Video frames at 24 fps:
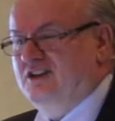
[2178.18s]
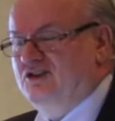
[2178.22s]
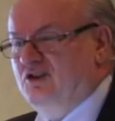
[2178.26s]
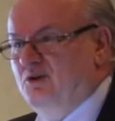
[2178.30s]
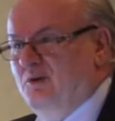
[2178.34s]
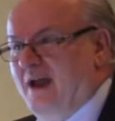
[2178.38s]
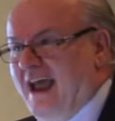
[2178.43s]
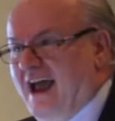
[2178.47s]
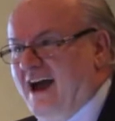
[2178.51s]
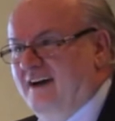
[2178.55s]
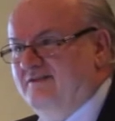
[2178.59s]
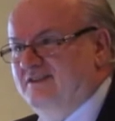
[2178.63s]
that
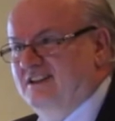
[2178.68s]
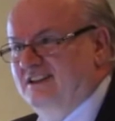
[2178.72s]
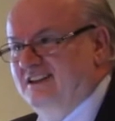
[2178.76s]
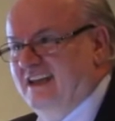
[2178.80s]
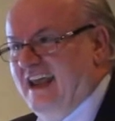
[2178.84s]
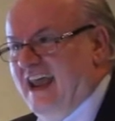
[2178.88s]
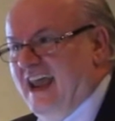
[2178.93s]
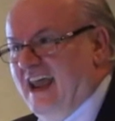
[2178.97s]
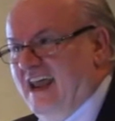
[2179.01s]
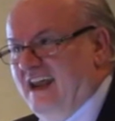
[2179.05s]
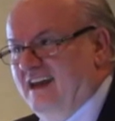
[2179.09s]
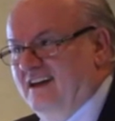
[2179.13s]
you have
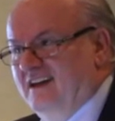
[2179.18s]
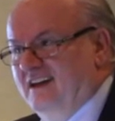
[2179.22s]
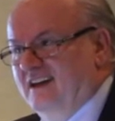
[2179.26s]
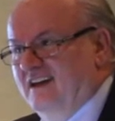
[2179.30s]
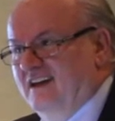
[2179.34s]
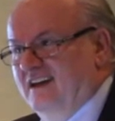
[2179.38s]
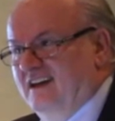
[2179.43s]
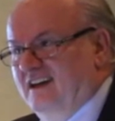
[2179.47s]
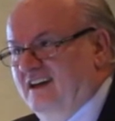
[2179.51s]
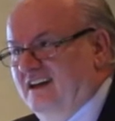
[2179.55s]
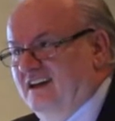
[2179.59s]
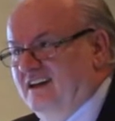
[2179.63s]
today
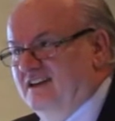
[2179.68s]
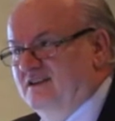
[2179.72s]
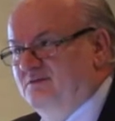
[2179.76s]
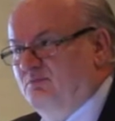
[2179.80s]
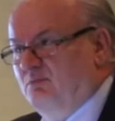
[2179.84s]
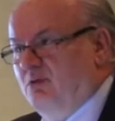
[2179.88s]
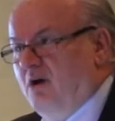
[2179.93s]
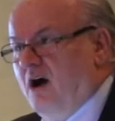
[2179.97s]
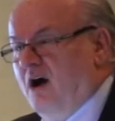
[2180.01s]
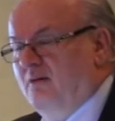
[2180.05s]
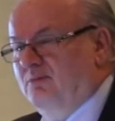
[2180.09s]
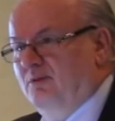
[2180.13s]
is
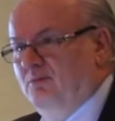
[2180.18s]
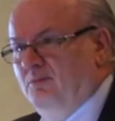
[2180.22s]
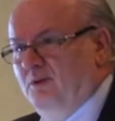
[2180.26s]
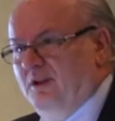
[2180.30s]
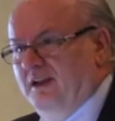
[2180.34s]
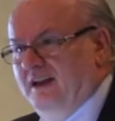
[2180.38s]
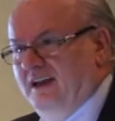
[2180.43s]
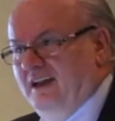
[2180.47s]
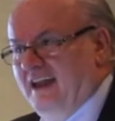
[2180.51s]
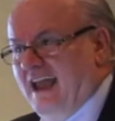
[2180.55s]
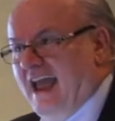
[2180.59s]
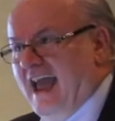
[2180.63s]

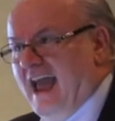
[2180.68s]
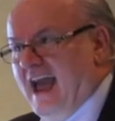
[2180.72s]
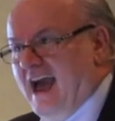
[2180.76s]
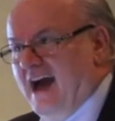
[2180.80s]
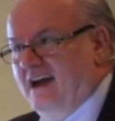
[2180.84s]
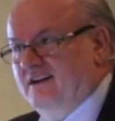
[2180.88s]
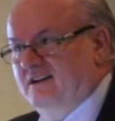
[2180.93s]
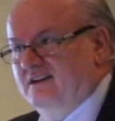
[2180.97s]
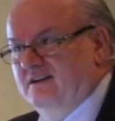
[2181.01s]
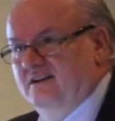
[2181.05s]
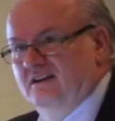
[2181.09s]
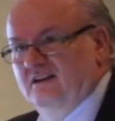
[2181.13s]
probably
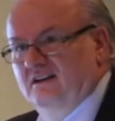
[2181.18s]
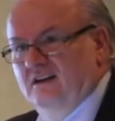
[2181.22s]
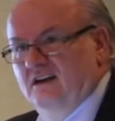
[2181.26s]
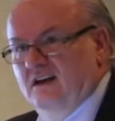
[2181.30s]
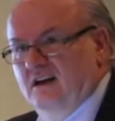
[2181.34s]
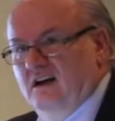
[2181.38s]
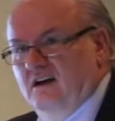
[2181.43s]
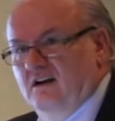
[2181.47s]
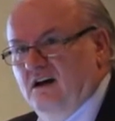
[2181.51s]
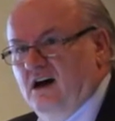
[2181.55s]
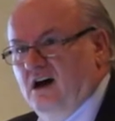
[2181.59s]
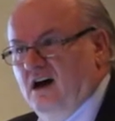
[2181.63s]
at
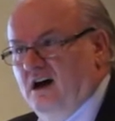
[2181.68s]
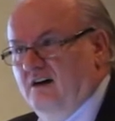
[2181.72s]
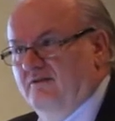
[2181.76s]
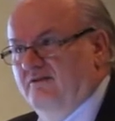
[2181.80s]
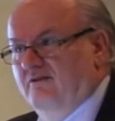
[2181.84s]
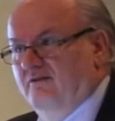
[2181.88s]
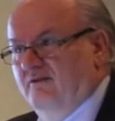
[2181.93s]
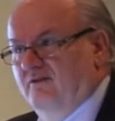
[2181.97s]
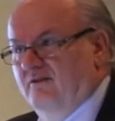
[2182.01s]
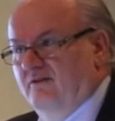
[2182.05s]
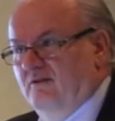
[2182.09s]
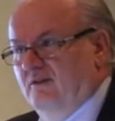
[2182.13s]

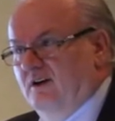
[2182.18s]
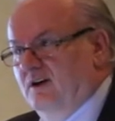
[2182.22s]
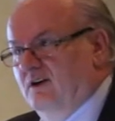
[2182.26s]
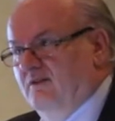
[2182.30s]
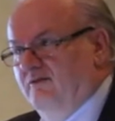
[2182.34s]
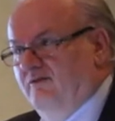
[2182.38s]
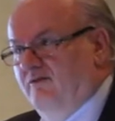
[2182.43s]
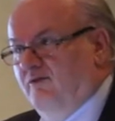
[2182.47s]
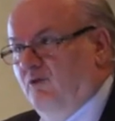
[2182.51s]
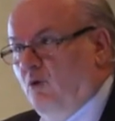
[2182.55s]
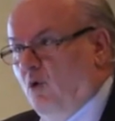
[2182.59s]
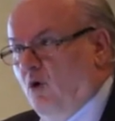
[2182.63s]

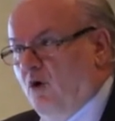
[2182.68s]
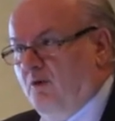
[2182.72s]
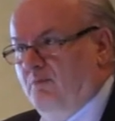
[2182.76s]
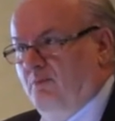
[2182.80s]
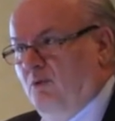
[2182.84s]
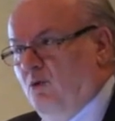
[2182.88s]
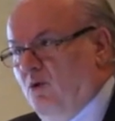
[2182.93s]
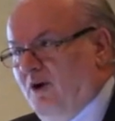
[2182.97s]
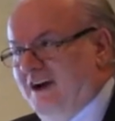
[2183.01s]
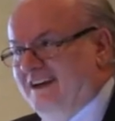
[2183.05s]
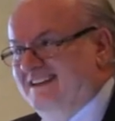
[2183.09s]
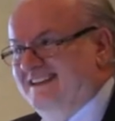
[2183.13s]

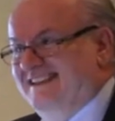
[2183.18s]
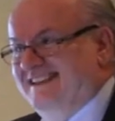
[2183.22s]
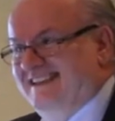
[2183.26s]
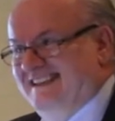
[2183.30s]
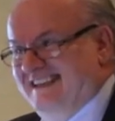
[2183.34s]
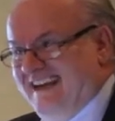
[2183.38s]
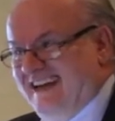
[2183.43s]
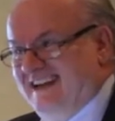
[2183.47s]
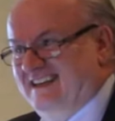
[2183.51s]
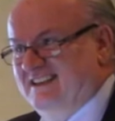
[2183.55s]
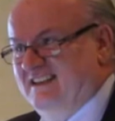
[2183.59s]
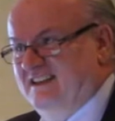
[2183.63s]

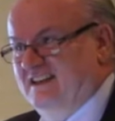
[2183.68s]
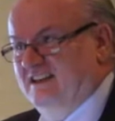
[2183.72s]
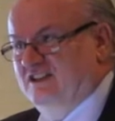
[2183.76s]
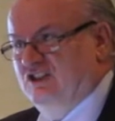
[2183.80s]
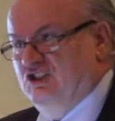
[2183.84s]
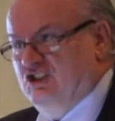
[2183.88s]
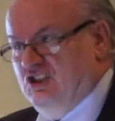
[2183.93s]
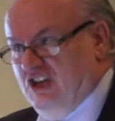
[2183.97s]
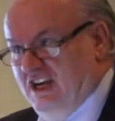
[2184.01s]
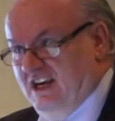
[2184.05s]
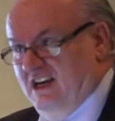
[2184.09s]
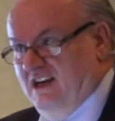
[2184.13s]

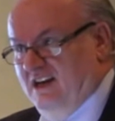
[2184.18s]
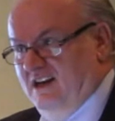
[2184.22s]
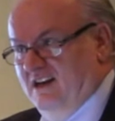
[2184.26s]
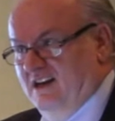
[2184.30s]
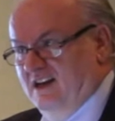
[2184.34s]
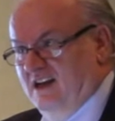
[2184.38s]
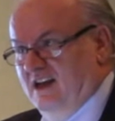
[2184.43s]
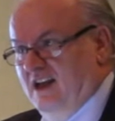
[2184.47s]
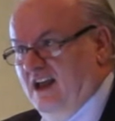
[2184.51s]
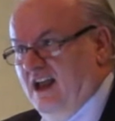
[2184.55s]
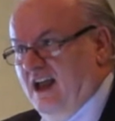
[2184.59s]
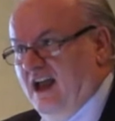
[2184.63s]
4.6G
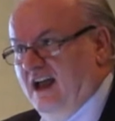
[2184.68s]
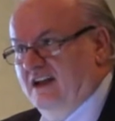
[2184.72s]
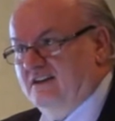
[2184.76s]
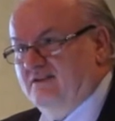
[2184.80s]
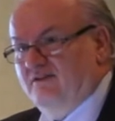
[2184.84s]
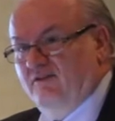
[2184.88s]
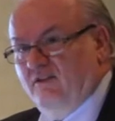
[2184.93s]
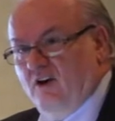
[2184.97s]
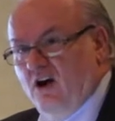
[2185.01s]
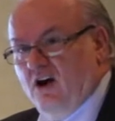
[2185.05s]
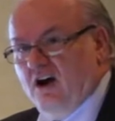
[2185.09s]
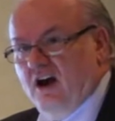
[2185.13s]

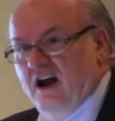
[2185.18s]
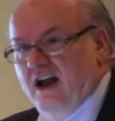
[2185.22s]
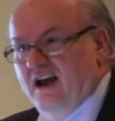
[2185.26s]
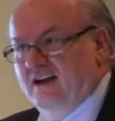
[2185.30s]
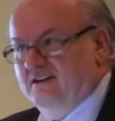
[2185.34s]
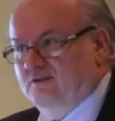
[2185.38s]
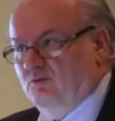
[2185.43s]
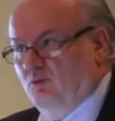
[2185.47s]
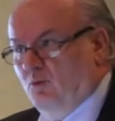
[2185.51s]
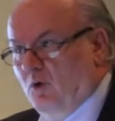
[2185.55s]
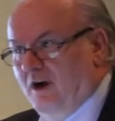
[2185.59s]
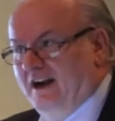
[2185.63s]
as far
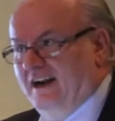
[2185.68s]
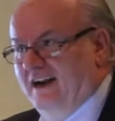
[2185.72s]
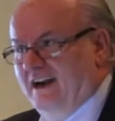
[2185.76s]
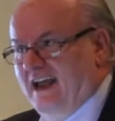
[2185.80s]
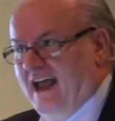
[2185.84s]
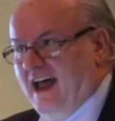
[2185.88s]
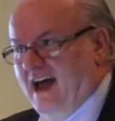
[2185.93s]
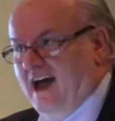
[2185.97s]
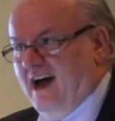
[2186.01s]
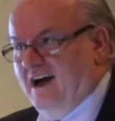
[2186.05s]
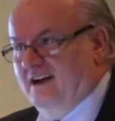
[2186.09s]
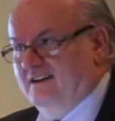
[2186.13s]
as what it
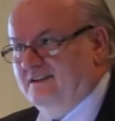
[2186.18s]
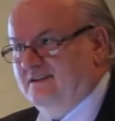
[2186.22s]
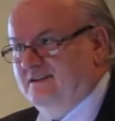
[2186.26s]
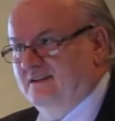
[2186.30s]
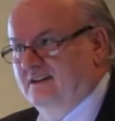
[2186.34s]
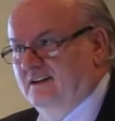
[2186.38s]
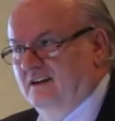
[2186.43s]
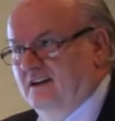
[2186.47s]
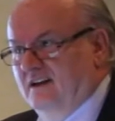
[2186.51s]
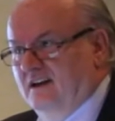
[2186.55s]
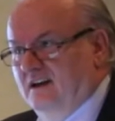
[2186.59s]
has.